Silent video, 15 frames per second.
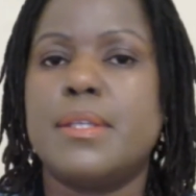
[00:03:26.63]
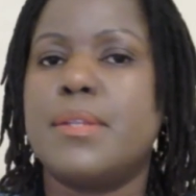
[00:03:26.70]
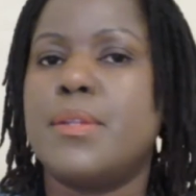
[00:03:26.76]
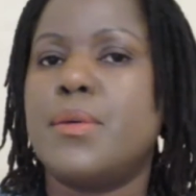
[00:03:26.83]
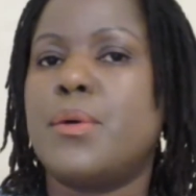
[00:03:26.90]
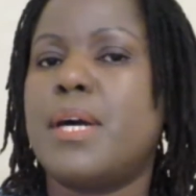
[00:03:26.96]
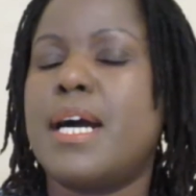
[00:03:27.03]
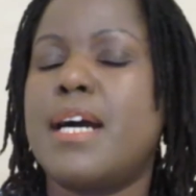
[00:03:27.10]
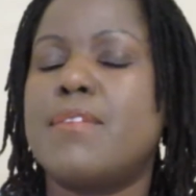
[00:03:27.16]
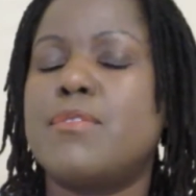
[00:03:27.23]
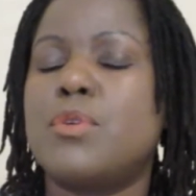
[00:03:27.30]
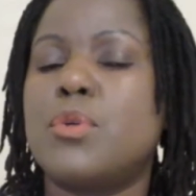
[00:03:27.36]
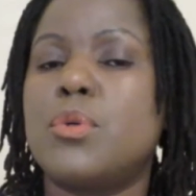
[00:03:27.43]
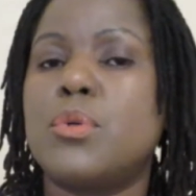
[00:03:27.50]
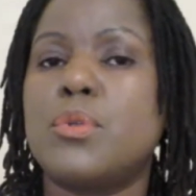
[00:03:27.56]
They will have
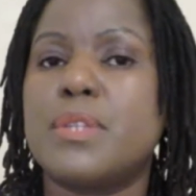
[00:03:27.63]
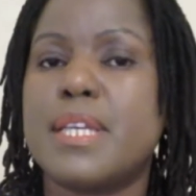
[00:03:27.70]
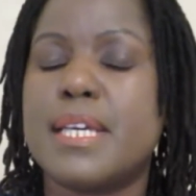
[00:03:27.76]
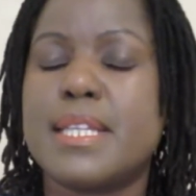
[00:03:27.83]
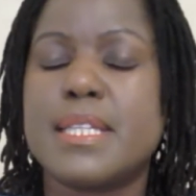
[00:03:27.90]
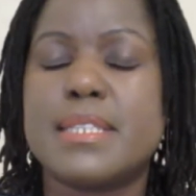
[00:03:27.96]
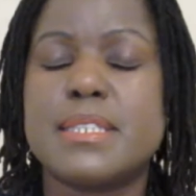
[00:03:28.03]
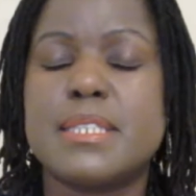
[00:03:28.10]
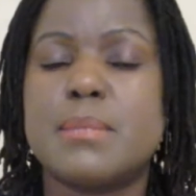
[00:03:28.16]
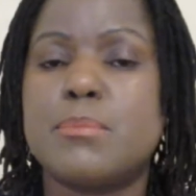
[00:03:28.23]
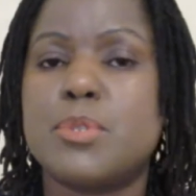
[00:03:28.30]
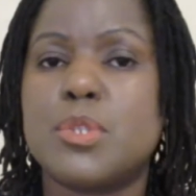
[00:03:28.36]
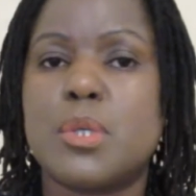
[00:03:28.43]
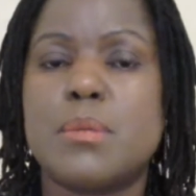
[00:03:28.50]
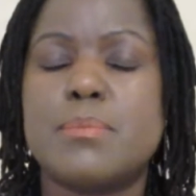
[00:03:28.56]
all the other
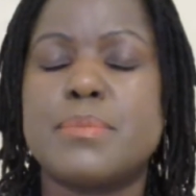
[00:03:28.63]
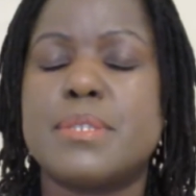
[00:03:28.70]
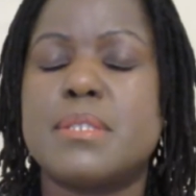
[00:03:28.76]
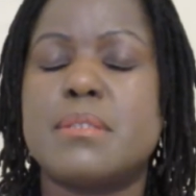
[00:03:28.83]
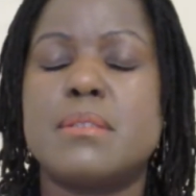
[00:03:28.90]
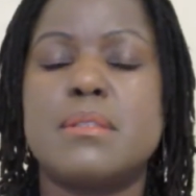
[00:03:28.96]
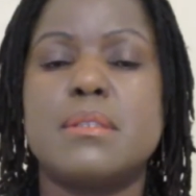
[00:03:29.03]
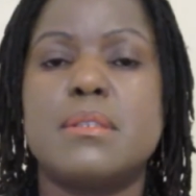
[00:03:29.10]
symptoms,